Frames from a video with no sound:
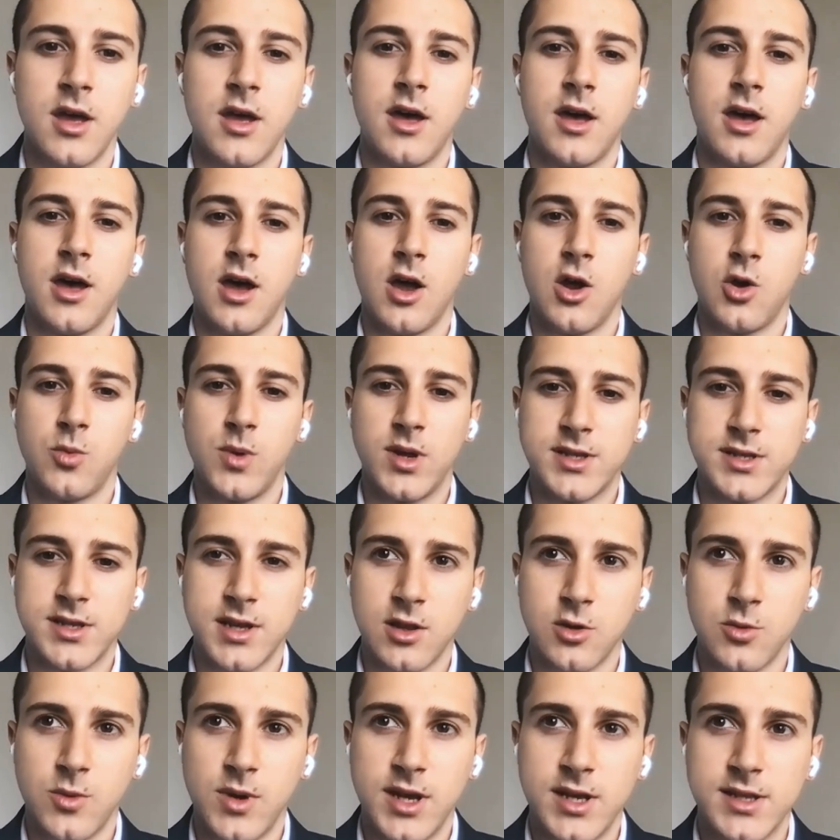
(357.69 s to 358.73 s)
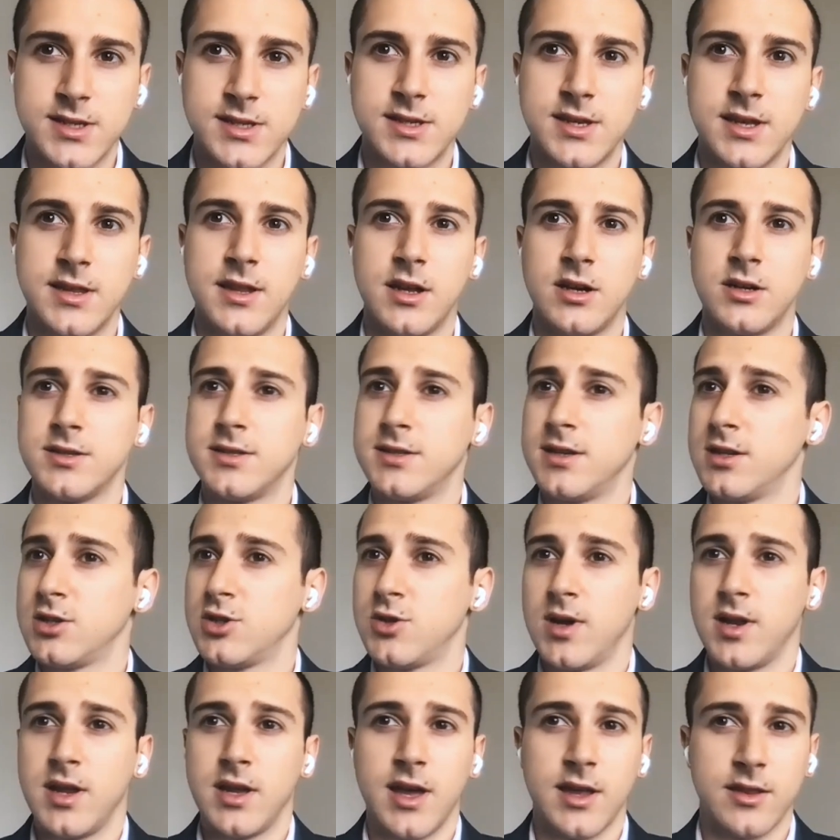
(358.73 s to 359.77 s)
retail REITs, they're still
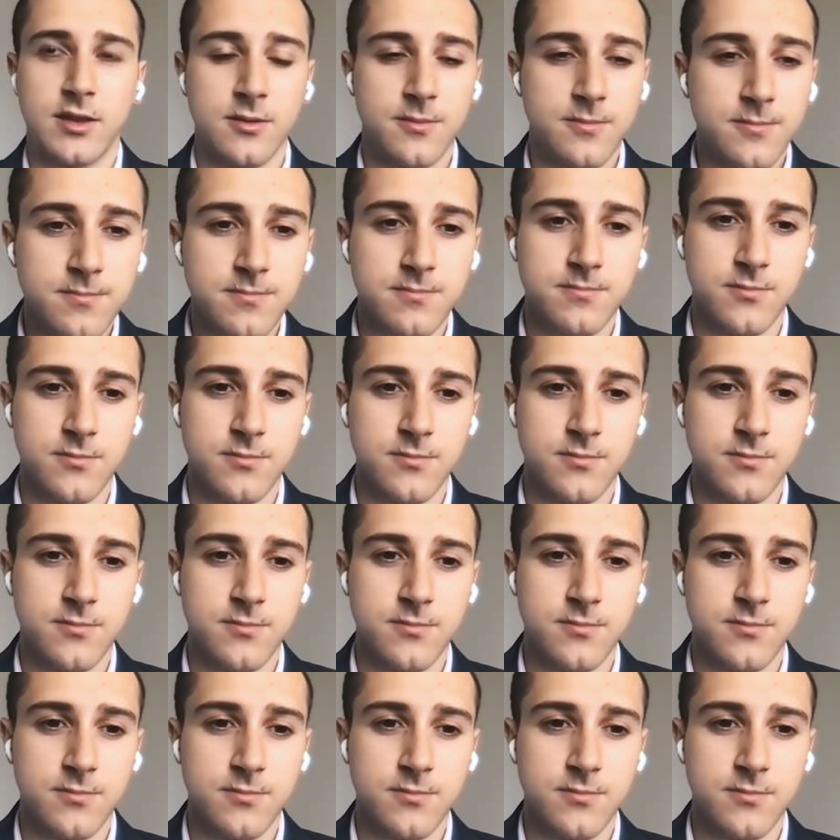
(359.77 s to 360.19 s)
trading at a